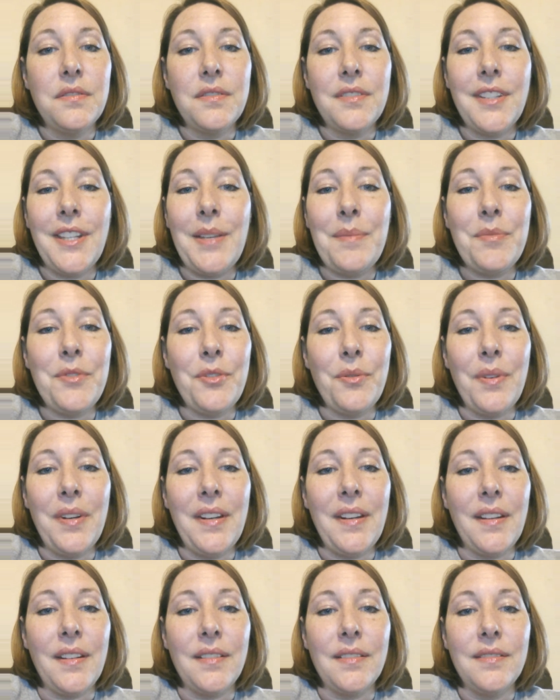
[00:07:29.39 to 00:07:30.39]
keep doing
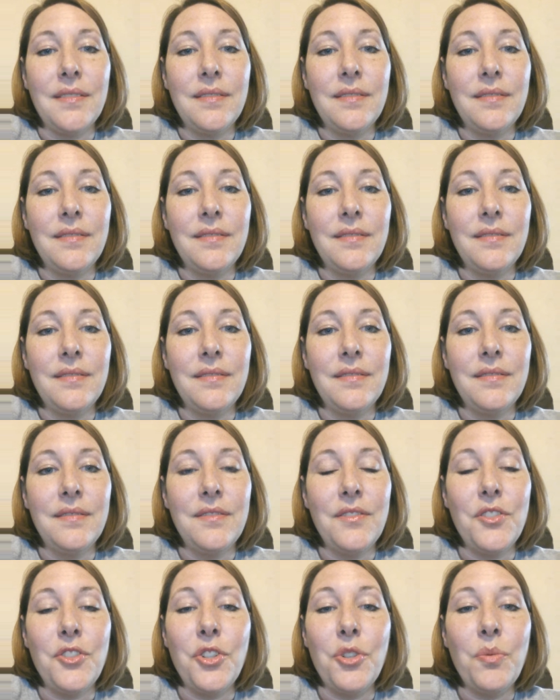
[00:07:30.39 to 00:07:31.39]
it.
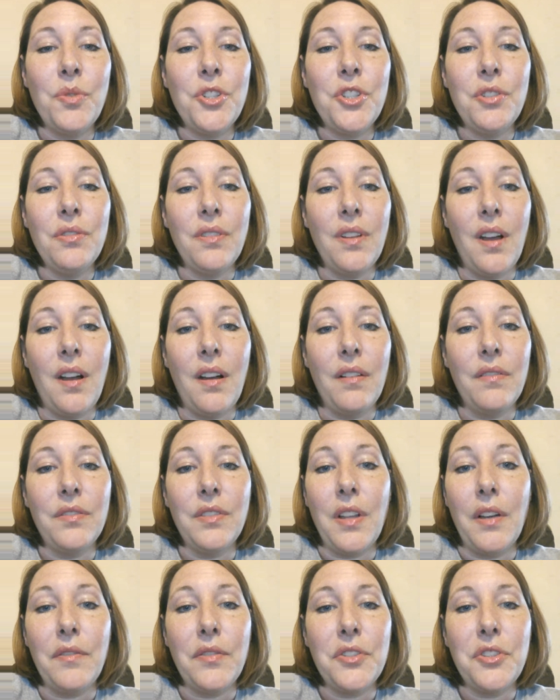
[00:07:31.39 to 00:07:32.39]
Do what you love,
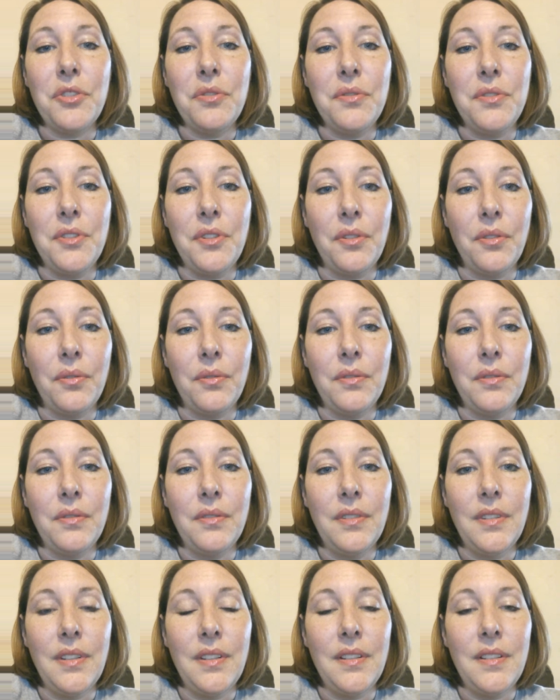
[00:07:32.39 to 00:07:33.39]
love what you do.
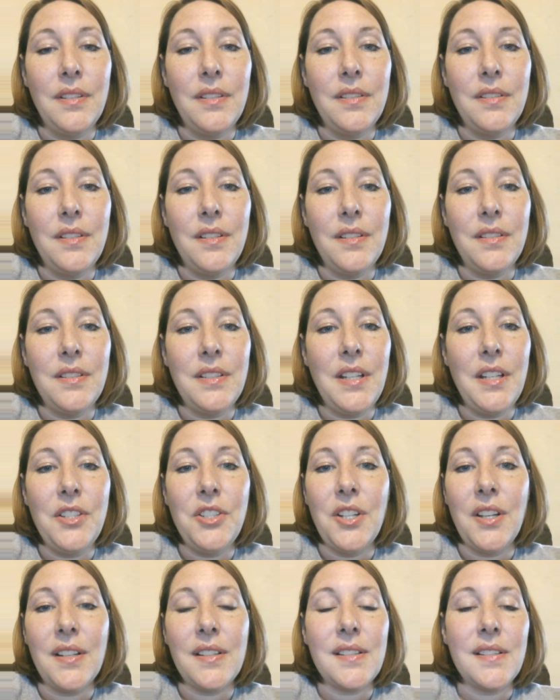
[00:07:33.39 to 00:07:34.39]

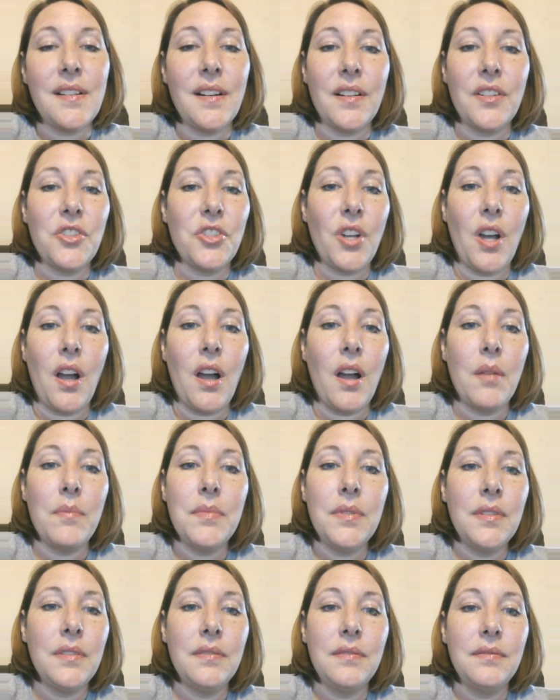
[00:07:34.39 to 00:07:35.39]
Teaching is not a job,
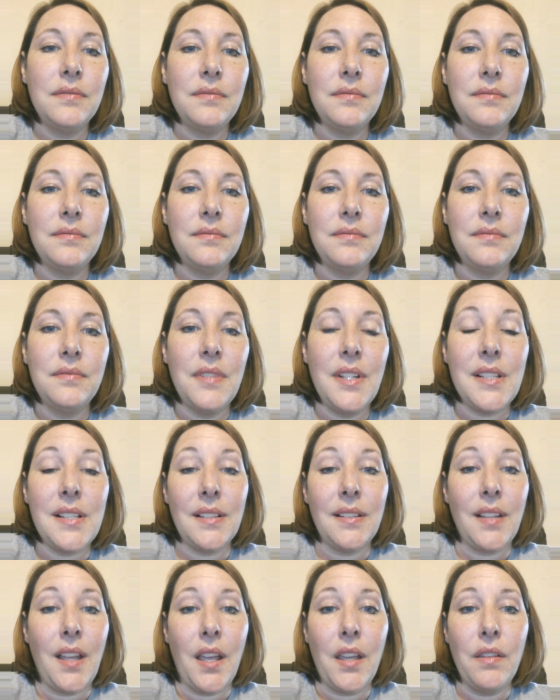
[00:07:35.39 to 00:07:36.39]
it's a
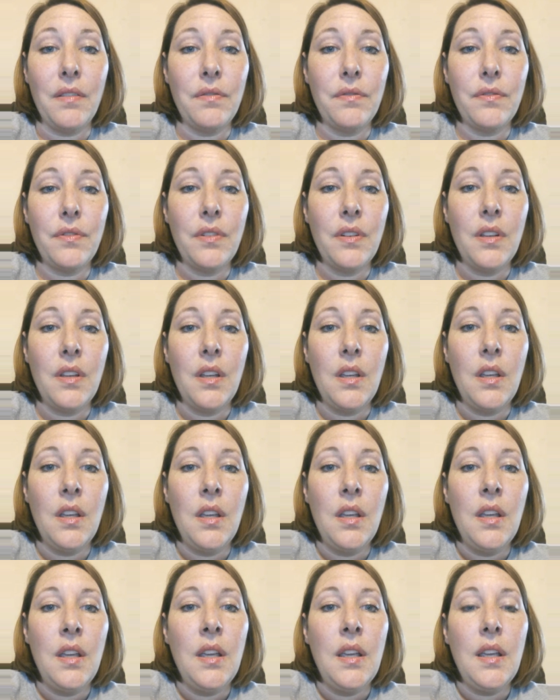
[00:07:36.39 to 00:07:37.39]
life.
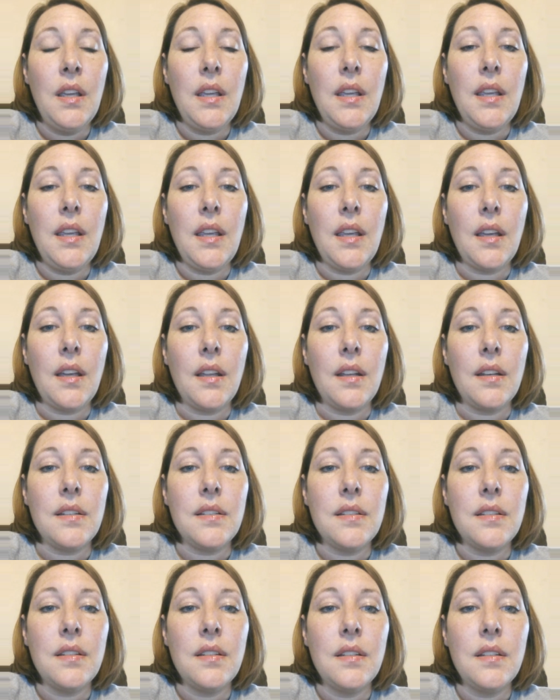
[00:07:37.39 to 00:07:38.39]

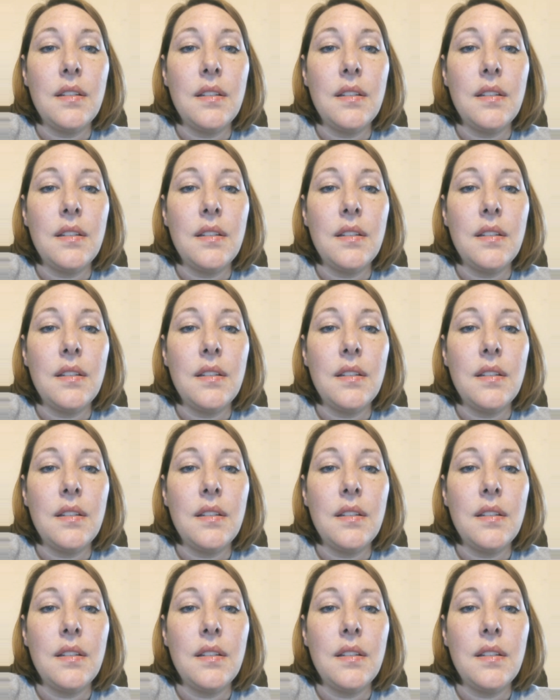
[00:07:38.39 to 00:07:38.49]
And